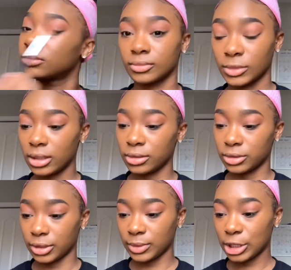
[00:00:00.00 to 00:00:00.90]
And there
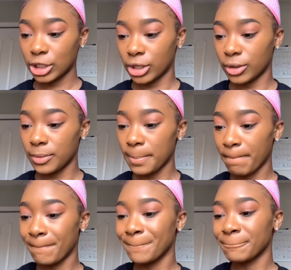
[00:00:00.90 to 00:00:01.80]
we go.
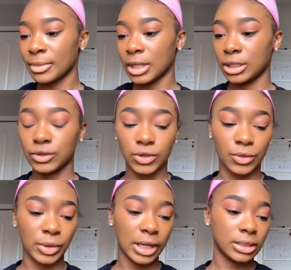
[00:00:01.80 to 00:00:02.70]
And so
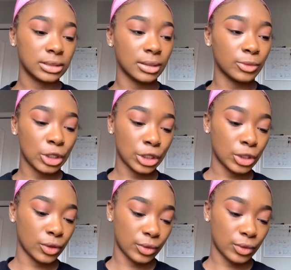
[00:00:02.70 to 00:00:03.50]
next I'm gonna go